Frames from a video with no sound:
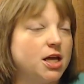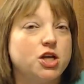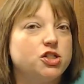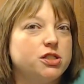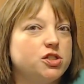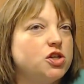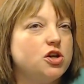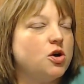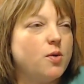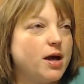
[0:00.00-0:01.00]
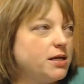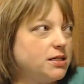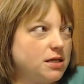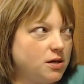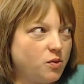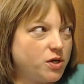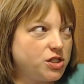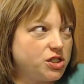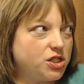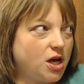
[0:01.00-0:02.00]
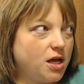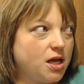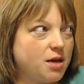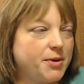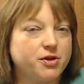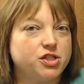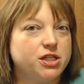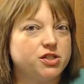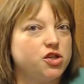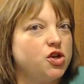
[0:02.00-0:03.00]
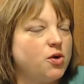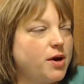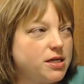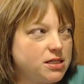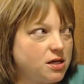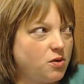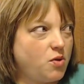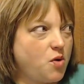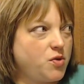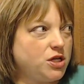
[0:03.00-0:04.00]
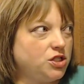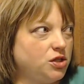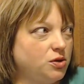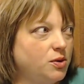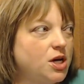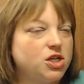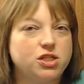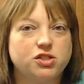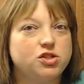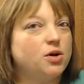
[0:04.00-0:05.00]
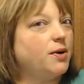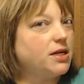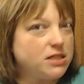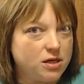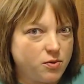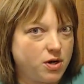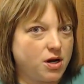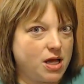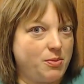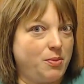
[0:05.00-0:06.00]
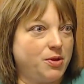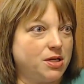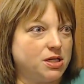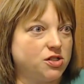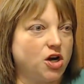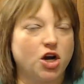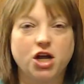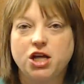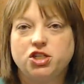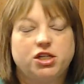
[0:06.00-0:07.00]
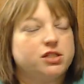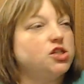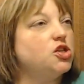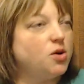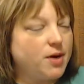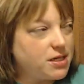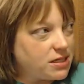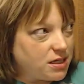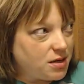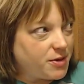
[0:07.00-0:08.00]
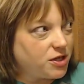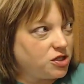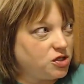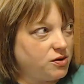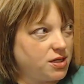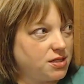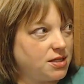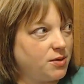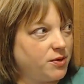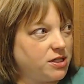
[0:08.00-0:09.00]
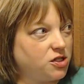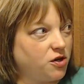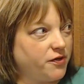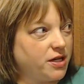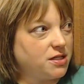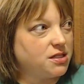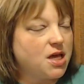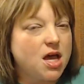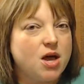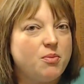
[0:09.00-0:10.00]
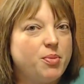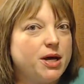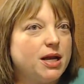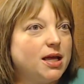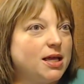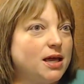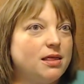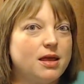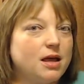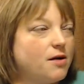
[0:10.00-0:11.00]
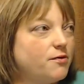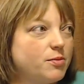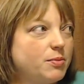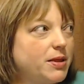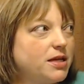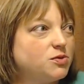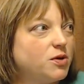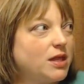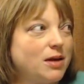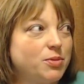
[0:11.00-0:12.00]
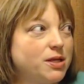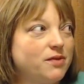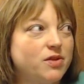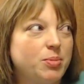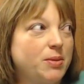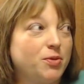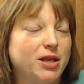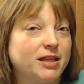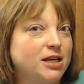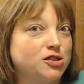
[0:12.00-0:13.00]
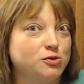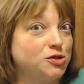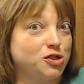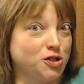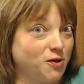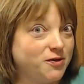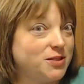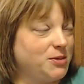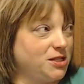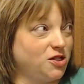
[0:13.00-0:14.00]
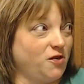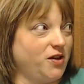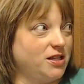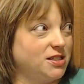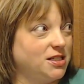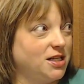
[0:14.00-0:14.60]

She has no idea what she's talking about. She has no idea what we do. She has no idea what our capabilities are. She has no idea about the students that we service. Mm-hmm. But again, they come from a place where they believe that people like that don't deserve to be serviced.